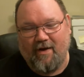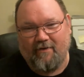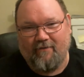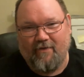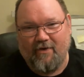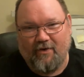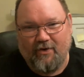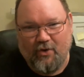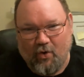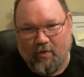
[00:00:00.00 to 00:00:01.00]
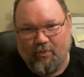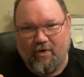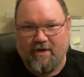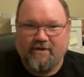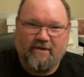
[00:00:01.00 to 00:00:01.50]
of your
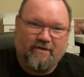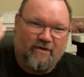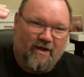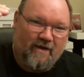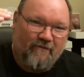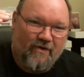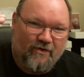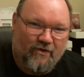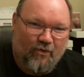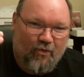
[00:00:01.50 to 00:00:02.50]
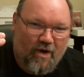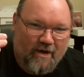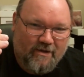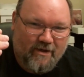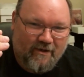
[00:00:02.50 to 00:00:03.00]
precious life to
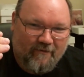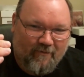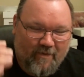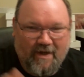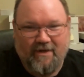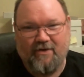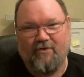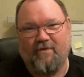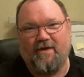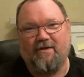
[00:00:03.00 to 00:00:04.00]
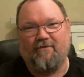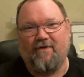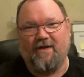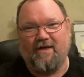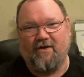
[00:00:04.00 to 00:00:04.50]
watch me do these
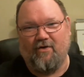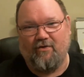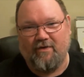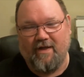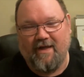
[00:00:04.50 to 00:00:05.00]
videos.